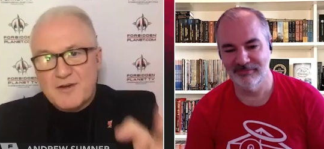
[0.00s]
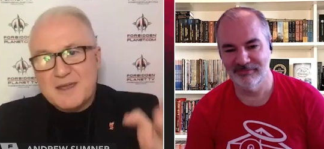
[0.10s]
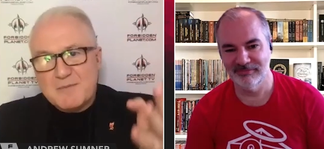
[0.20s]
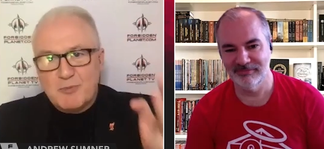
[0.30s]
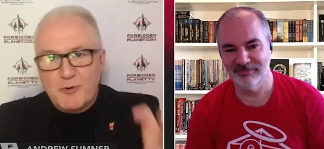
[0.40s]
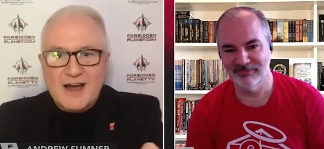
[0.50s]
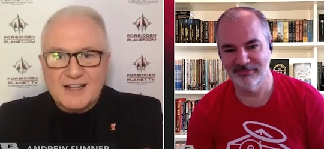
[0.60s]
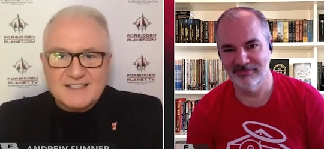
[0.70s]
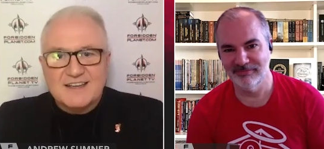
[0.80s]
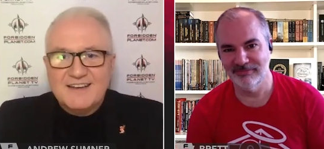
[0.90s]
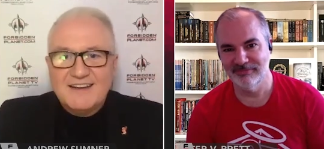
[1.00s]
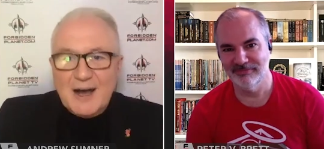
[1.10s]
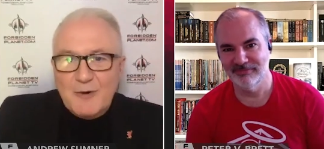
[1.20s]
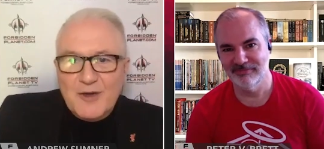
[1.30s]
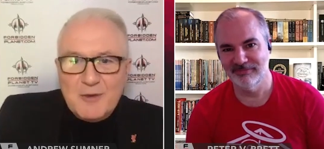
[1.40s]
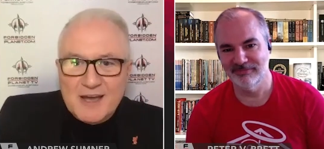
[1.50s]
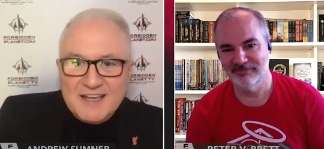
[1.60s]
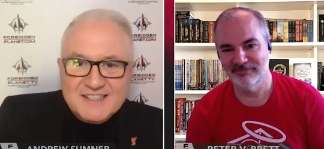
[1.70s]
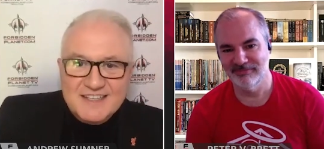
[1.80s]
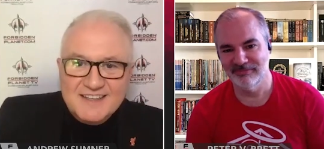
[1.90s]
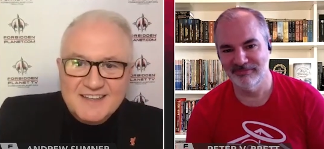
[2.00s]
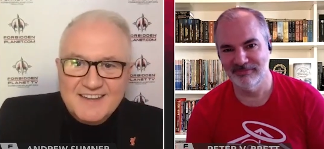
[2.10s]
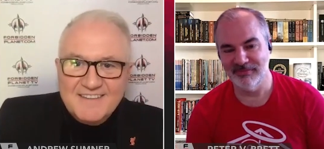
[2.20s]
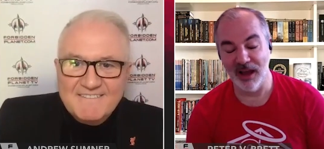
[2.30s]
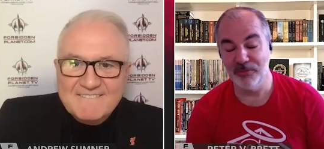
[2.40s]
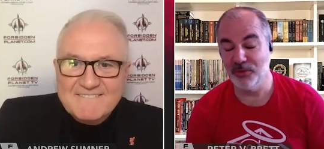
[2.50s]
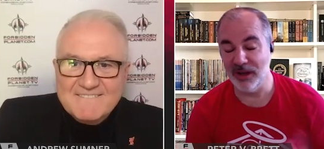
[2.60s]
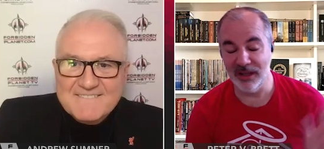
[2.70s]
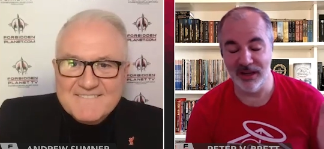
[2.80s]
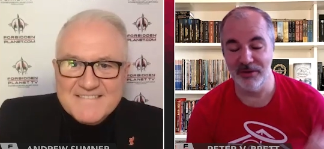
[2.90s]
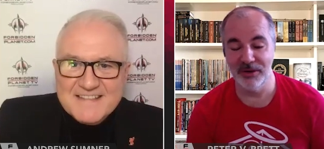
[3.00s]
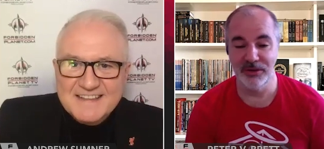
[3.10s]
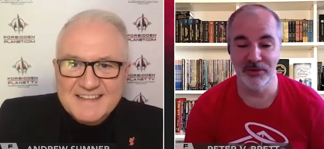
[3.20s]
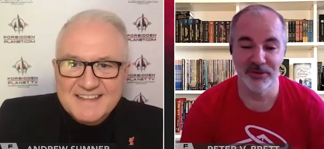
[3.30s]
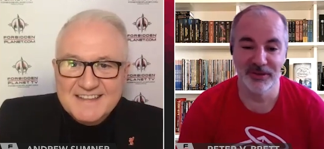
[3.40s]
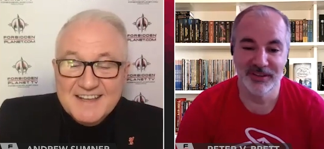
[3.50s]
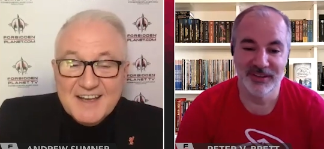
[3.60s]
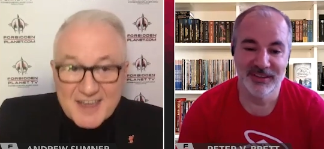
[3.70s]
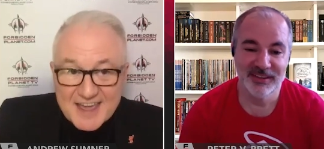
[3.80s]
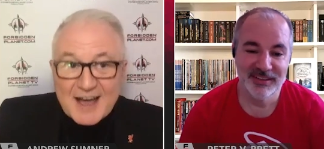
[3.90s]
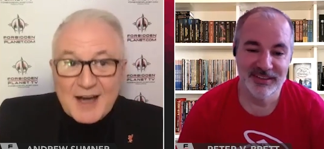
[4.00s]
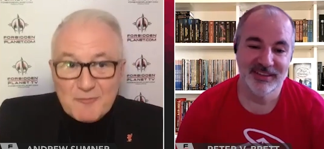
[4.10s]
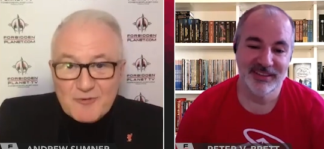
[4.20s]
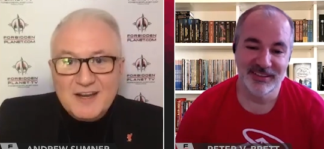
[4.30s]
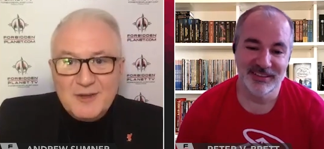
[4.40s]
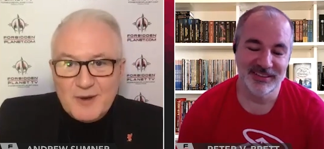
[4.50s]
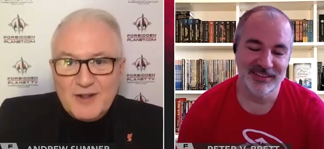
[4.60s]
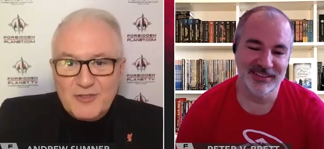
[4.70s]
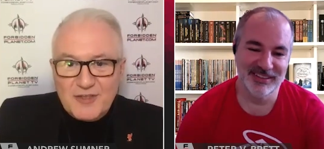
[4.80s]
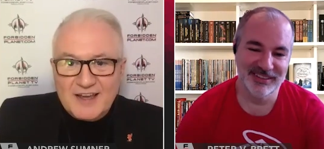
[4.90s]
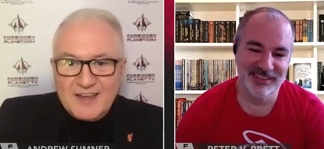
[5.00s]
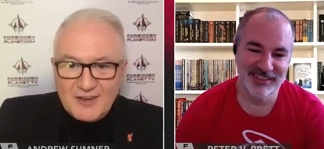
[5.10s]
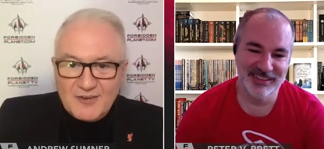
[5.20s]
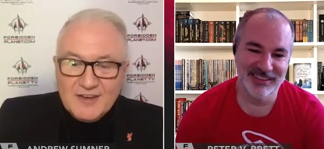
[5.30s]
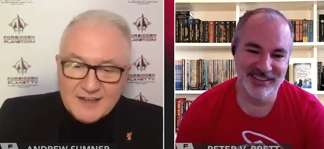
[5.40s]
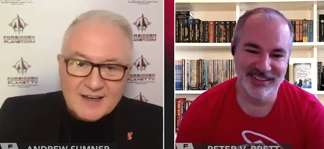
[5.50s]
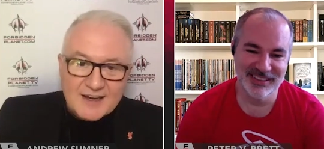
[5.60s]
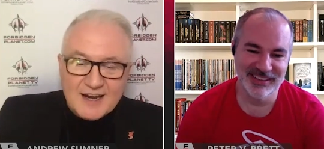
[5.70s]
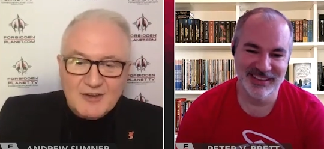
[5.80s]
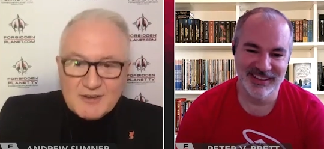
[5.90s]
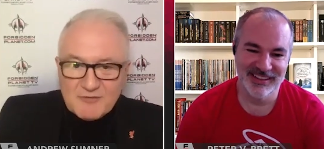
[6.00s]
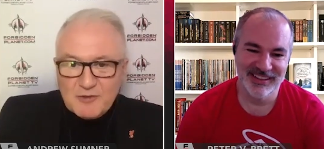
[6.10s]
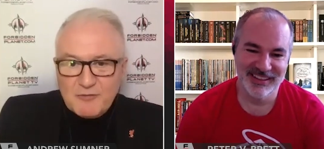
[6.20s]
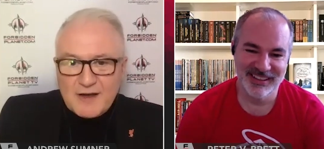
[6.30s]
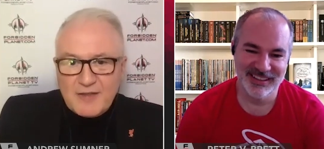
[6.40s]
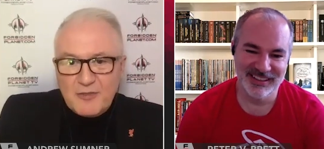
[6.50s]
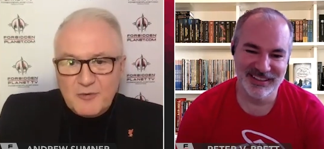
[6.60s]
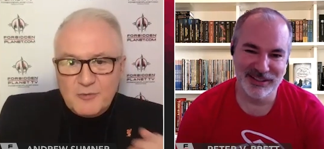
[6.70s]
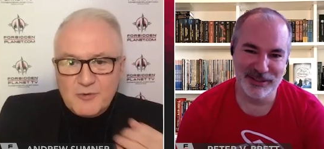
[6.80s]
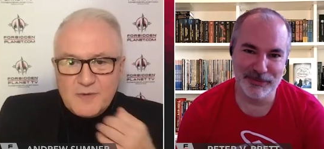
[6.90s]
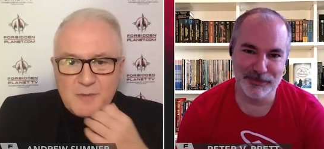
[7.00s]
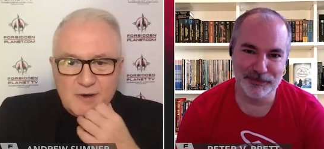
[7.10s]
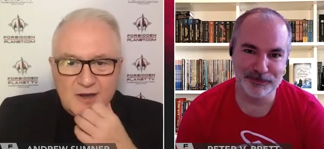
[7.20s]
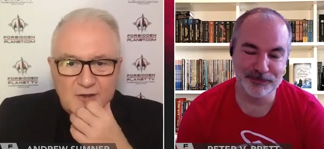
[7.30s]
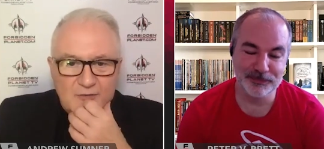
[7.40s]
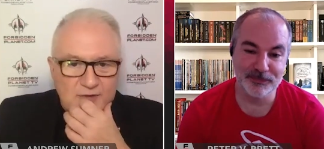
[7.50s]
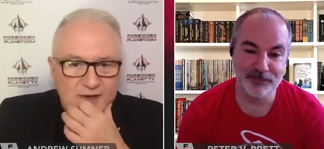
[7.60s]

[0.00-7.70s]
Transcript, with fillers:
Speaker 1: V. Brett. How are you, mate?
Speaker 2: I'm great. How are you?
Speaker 1: Yeah, I'm really well, thank you. You know, given the fact that we're in the middle of